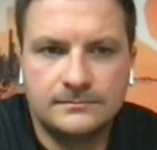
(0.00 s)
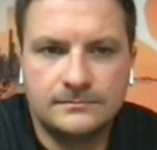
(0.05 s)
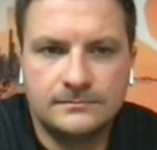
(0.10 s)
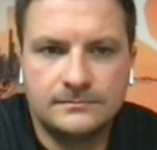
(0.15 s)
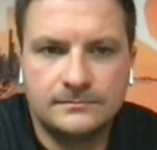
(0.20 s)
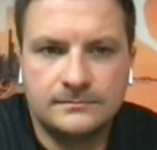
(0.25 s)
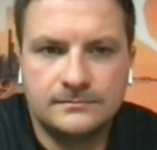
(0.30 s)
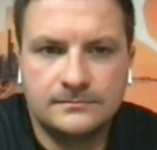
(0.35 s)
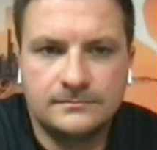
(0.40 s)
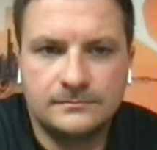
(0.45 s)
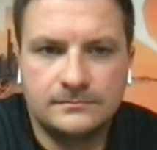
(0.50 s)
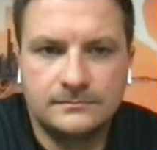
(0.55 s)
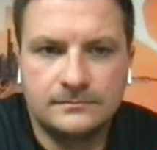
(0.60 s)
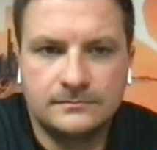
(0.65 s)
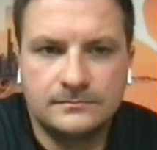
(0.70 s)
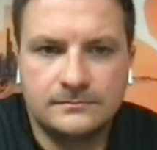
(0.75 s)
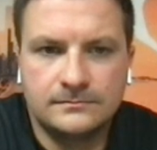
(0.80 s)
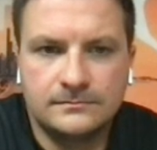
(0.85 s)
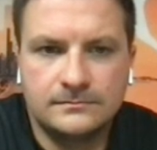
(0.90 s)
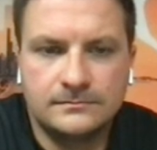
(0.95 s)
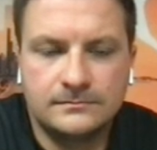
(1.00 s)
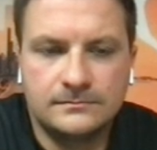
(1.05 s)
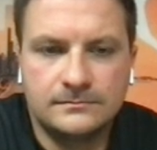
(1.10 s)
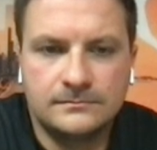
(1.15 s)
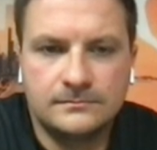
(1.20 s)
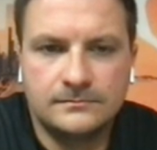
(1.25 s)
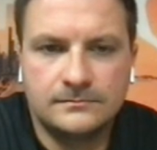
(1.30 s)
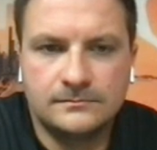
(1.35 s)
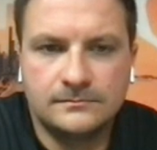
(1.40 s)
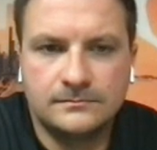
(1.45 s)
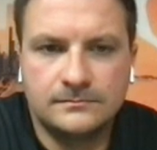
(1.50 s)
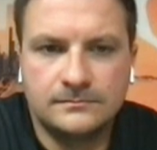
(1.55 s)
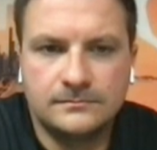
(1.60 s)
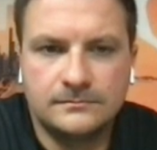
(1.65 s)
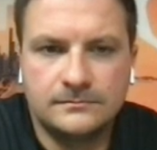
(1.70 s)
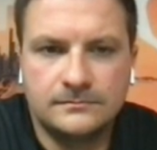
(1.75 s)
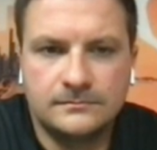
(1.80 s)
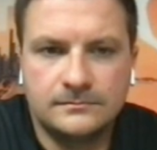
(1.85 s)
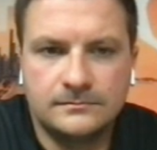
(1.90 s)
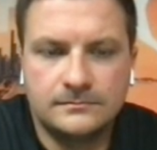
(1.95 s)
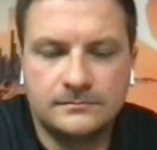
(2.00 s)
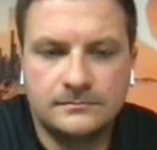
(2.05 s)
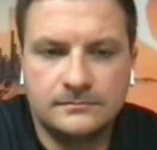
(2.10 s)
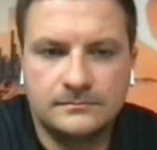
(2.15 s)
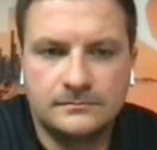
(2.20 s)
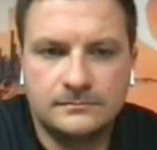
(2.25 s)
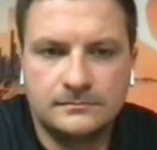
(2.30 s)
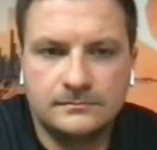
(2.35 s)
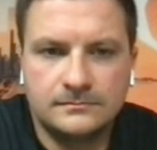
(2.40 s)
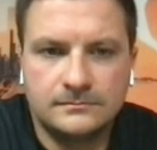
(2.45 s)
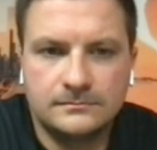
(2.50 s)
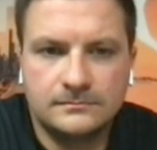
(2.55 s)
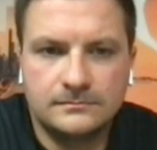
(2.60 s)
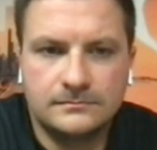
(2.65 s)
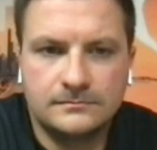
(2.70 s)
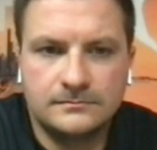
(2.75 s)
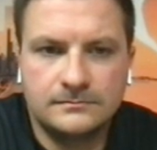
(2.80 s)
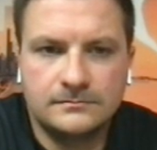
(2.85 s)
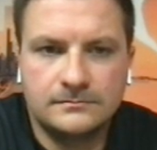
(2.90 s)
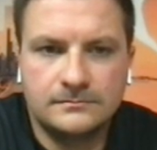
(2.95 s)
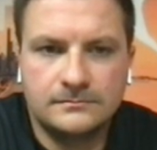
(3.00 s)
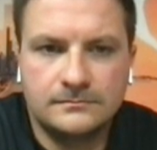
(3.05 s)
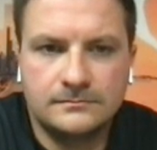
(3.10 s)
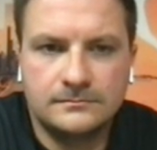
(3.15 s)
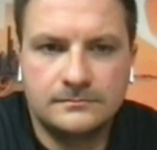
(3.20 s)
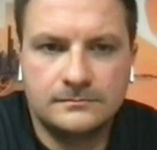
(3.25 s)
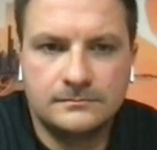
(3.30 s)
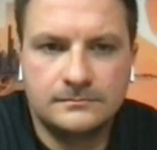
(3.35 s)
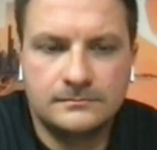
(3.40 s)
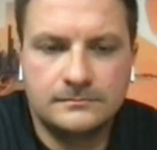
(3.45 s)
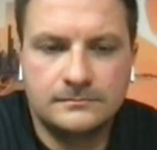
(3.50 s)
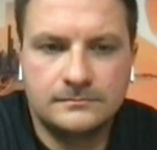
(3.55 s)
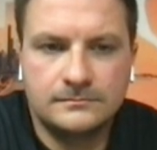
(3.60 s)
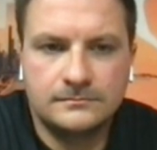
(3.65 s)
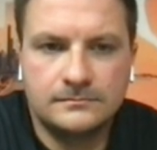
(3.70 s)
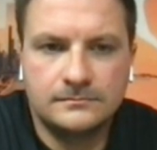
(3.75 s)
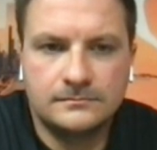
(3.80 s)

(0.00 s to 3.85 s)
(not speaking)